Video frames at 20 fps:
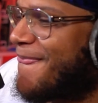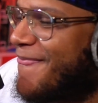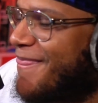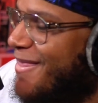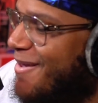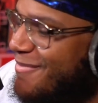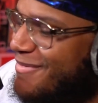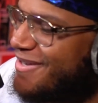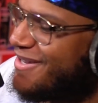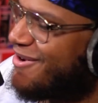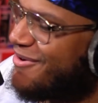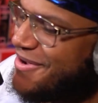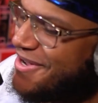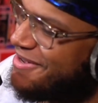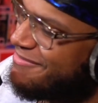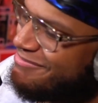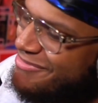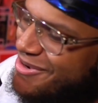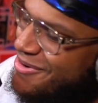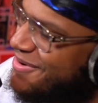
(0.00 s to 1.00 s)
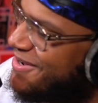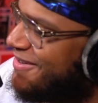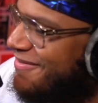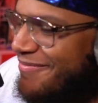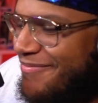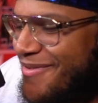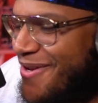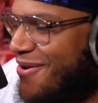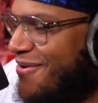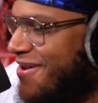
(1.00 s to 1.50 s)
I'm gonna go ahead, do it.
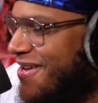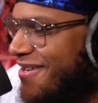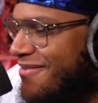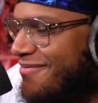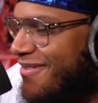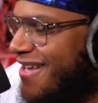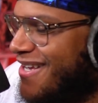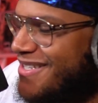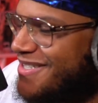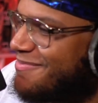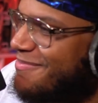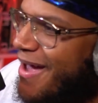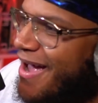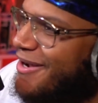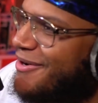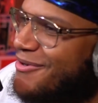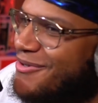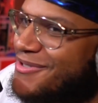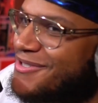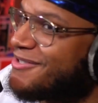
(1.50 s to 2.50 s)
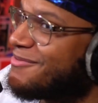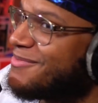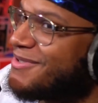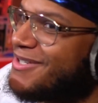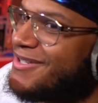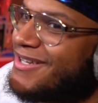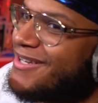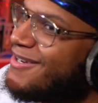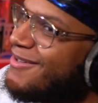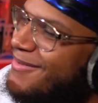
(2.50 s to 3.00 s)
Go ahead, like smack her or some
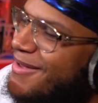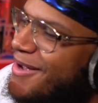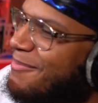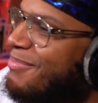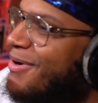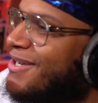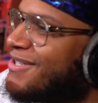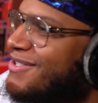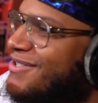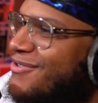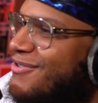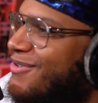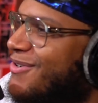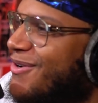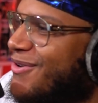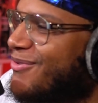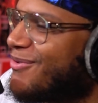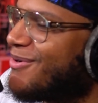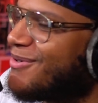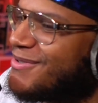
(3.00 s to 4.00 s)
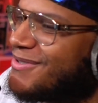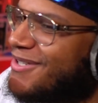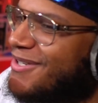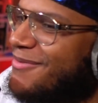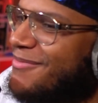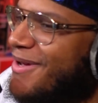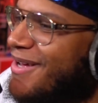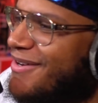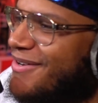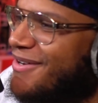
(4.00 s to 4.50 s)
shit. End up like punching her in her throat or
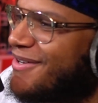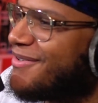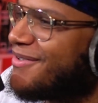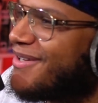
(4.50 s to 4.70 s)
something. I don't know.